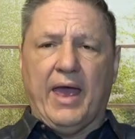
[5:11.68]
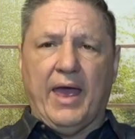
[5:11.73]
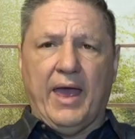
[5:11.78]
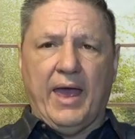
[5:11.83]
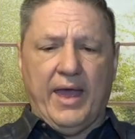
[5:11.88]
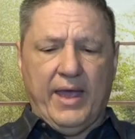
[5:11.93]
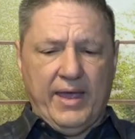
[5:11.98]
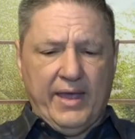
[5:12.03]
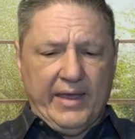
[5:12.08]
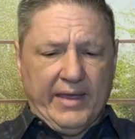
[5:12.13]

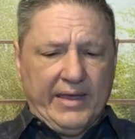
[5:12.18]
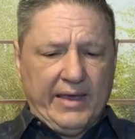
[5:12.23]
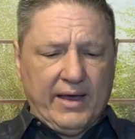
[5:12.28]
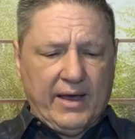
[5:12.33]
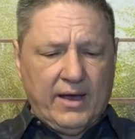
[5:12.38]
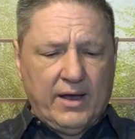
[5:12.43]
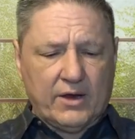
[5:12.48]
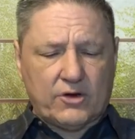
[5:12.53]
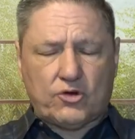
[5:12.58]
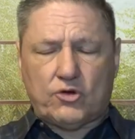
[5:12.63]
a
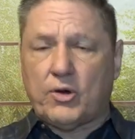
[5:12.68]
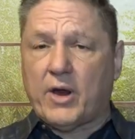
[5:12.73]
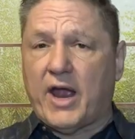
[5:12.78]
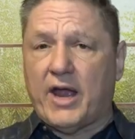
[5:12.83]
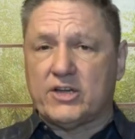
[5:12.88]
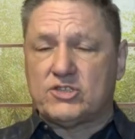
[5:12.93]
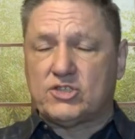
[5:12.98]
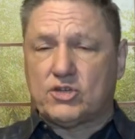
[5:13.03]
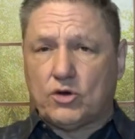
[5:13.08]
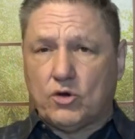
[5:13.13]
uh,
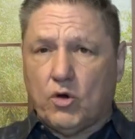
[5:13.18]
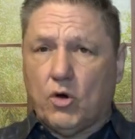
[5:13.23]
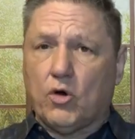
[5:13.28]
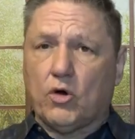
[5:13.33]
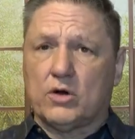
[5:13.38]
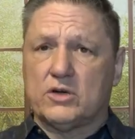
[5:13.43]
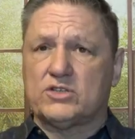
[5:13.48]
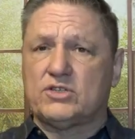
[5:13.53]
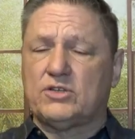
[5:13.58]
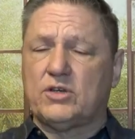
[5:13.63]
crash
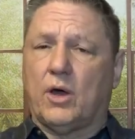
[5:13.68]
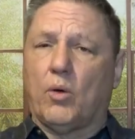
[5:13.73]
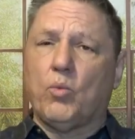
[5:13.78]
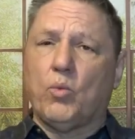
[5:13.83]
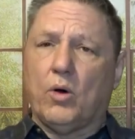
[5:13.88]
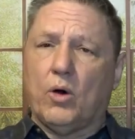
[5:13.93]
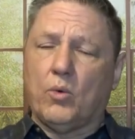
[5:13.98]
course on